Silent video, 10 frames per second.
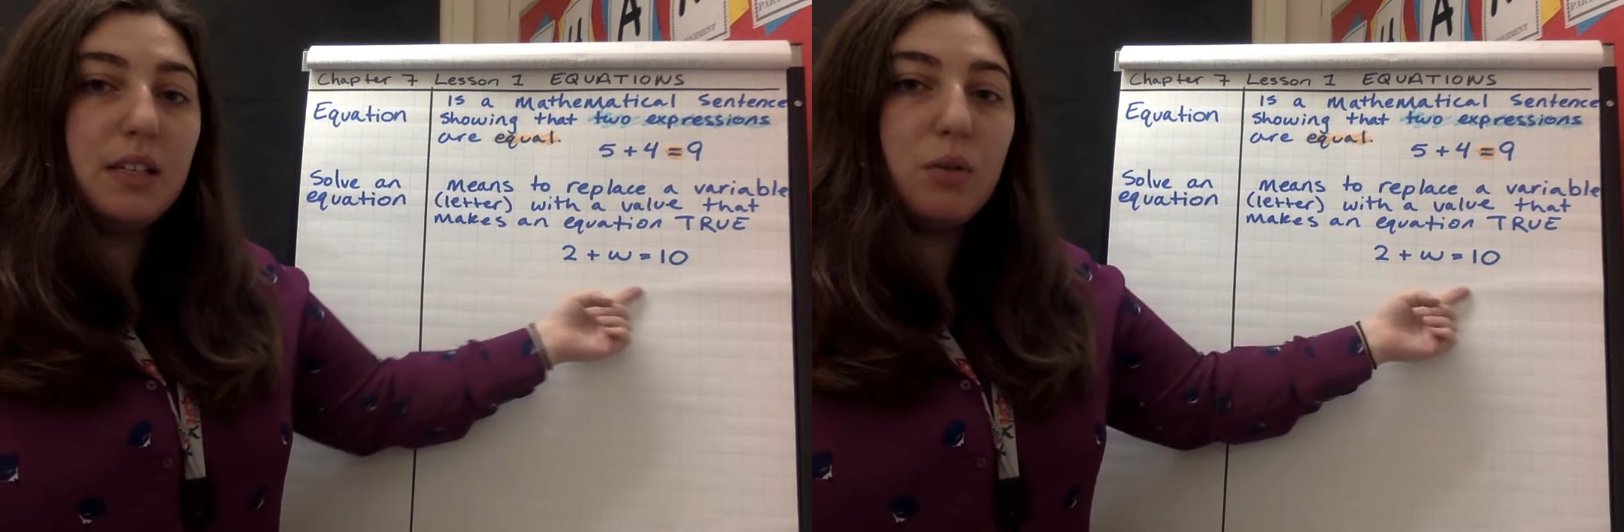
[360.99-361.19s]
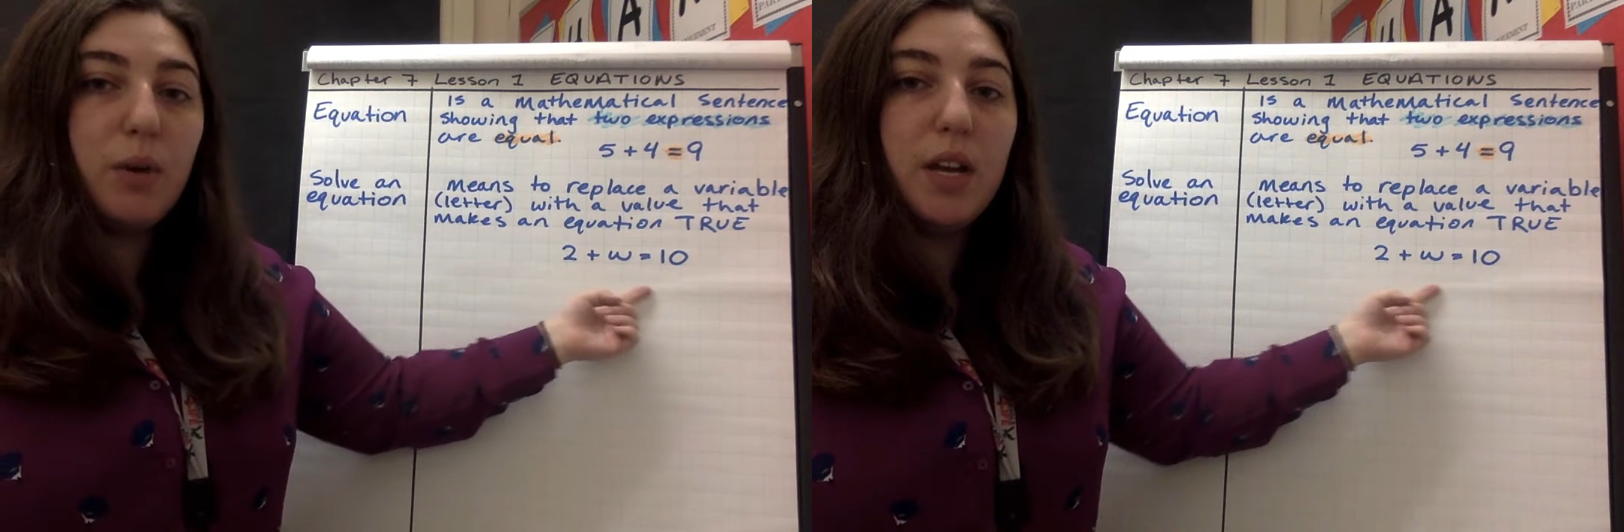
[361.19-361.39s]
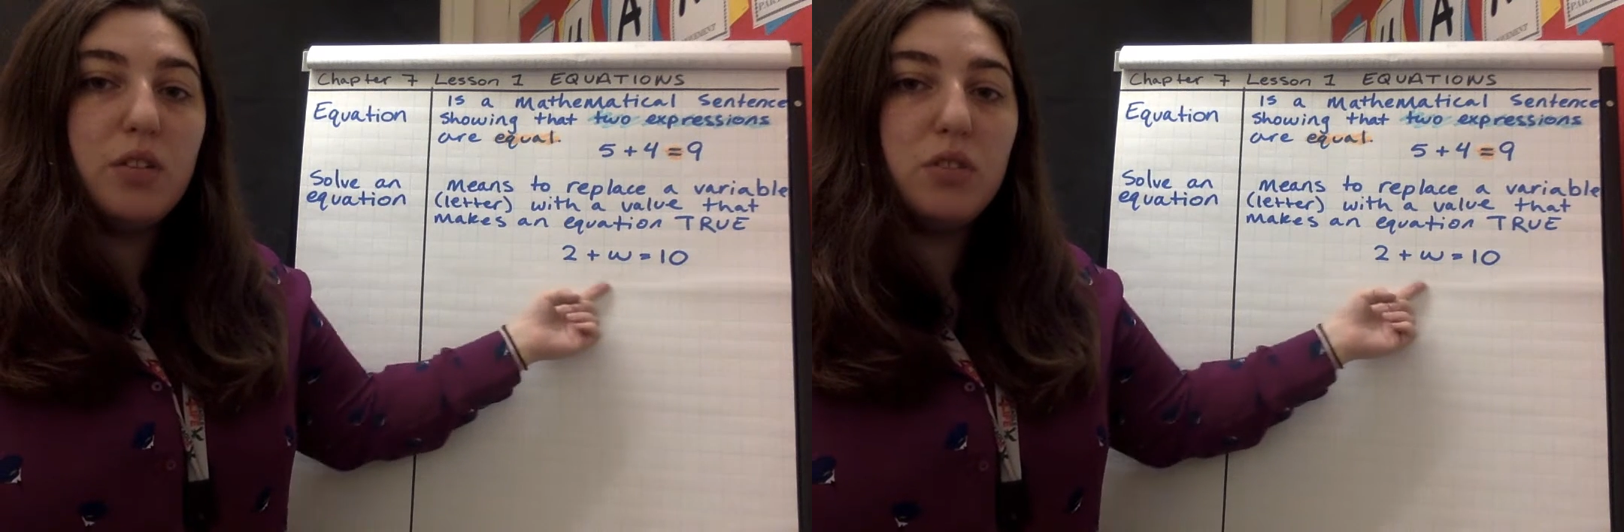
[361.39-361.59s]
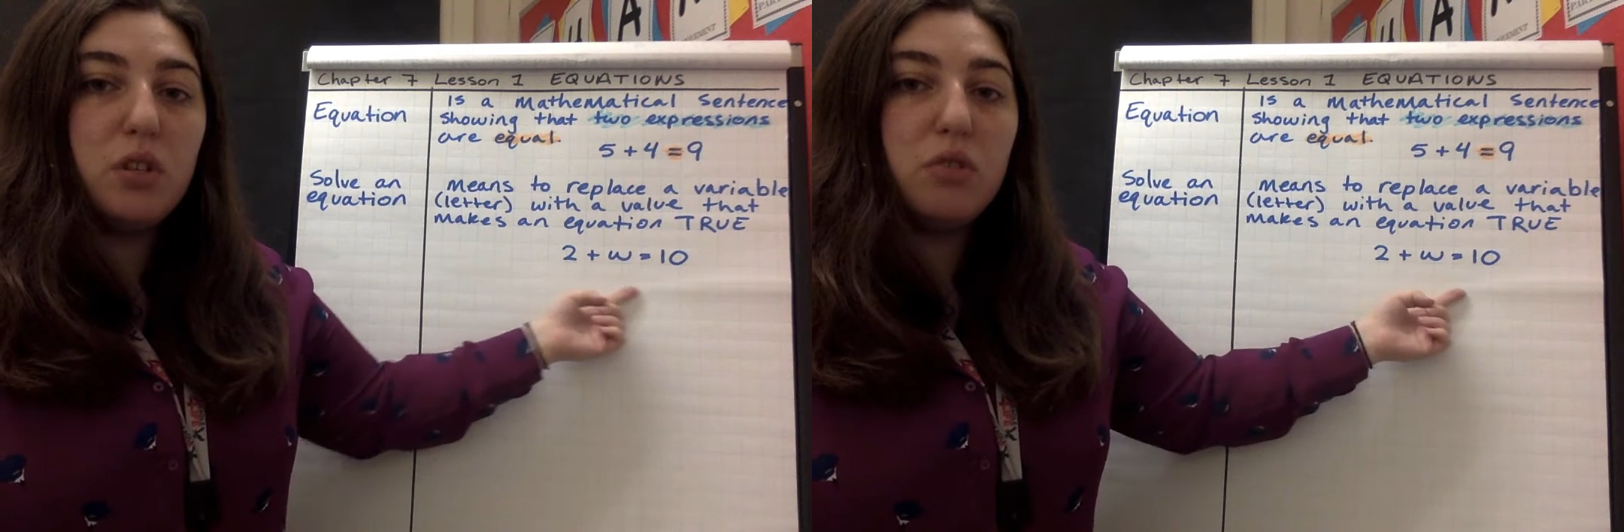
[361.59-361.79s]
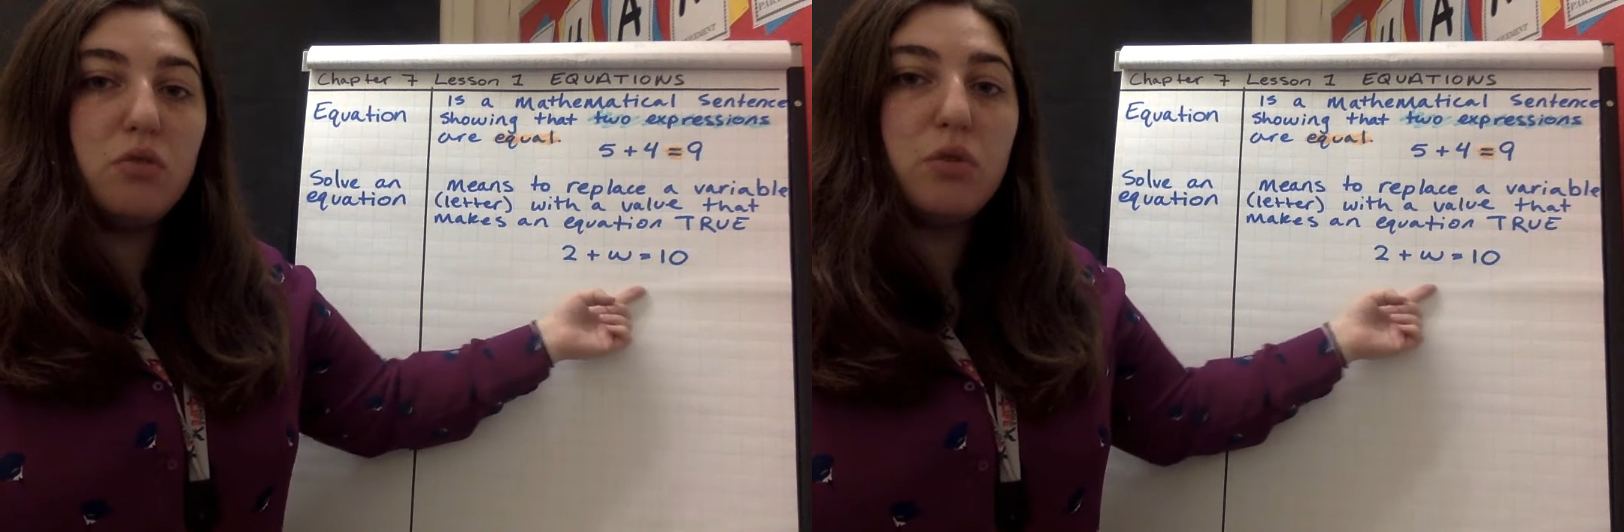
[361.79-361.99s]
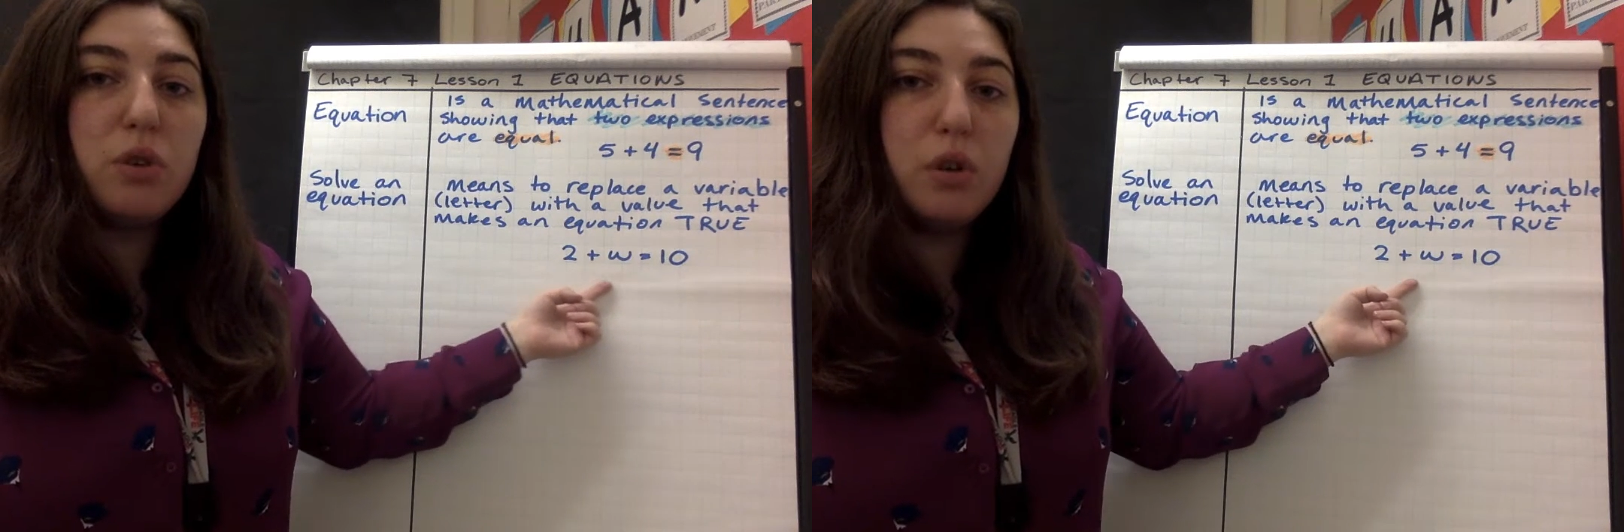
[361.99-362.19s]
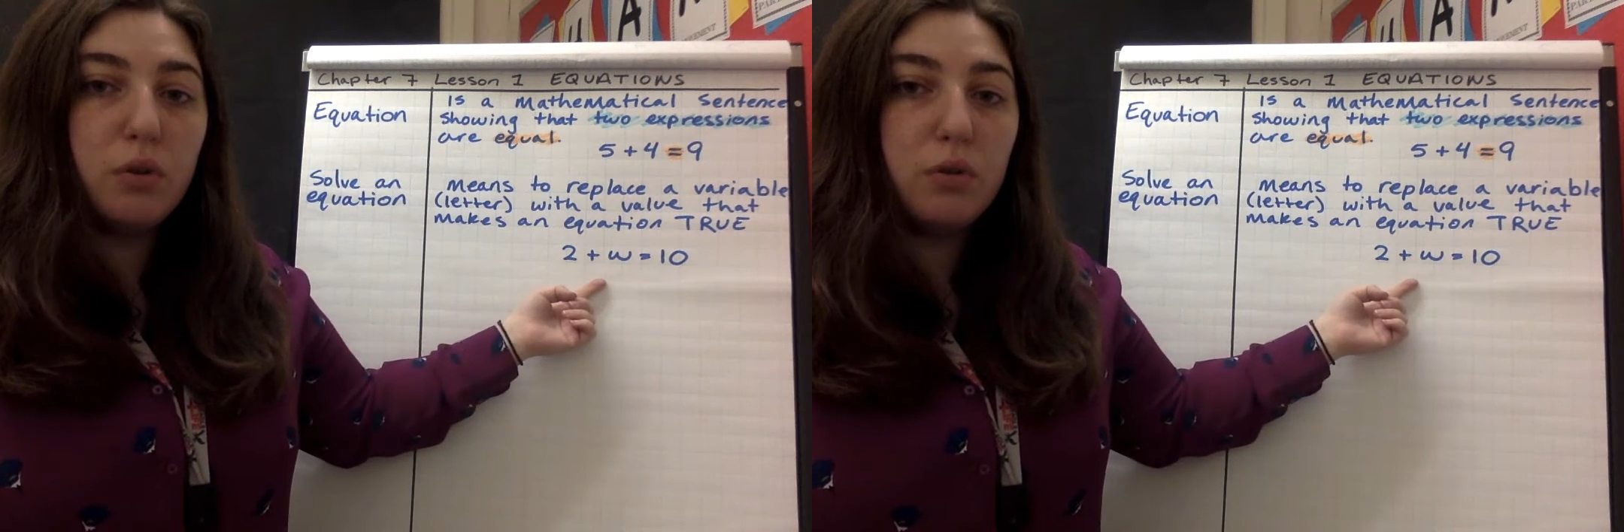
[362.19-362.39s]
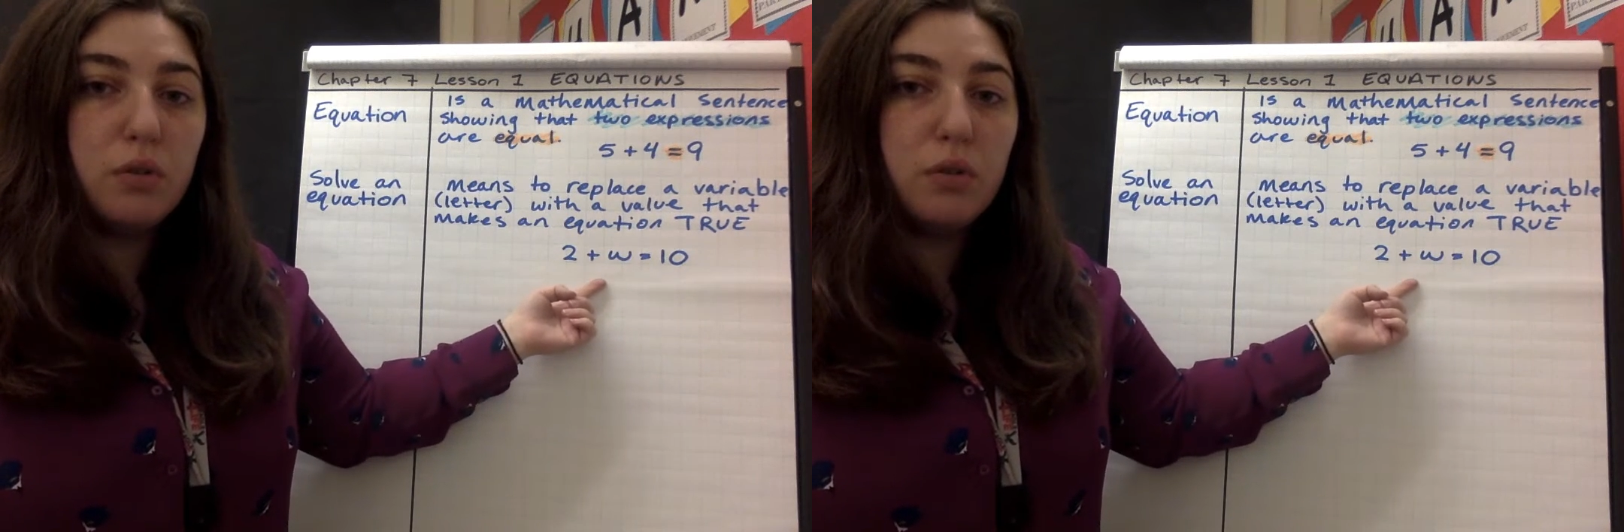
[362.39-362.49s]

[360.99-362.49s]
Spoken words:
equation true.